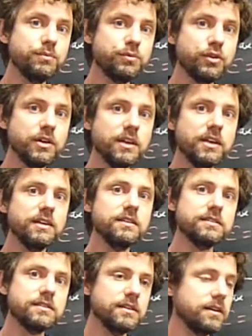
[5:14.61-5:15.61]
preheat
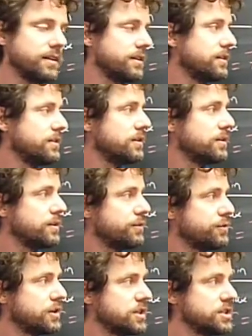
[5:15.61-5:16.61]
the
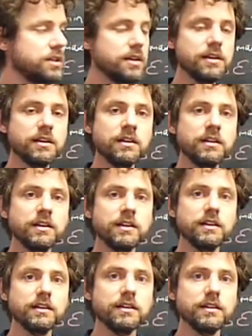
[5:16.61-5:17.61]
fresh air
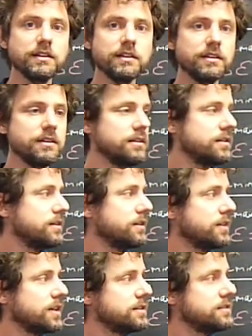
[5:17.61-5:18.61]

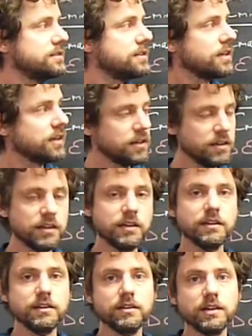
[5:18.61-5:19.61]
that is taken
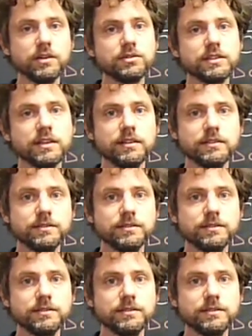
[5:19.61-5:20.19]
outside.